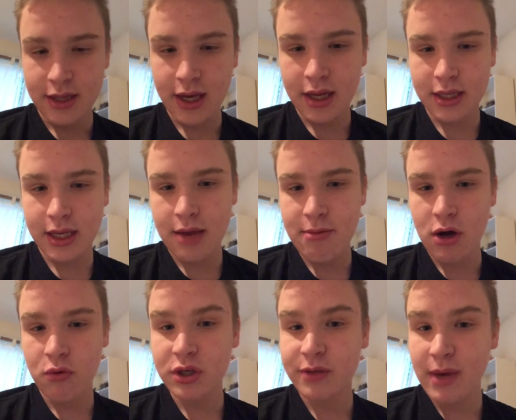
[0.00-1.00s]
that came
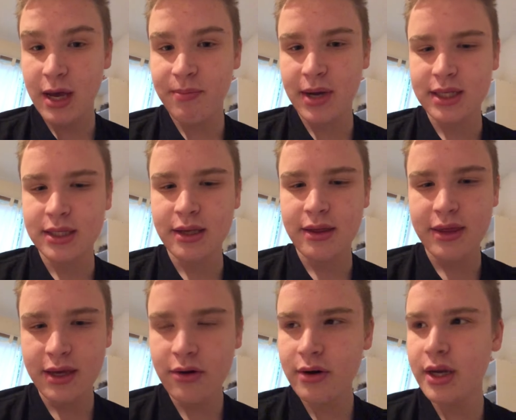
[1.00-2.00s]
out was MatPat's
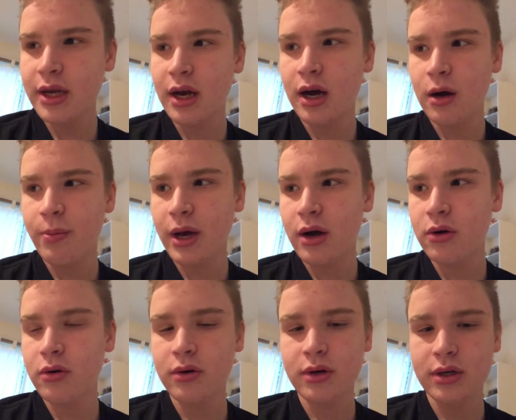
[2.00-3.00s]
theory
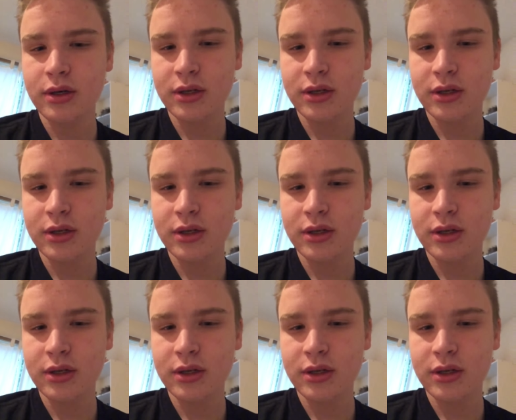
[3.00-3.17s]
about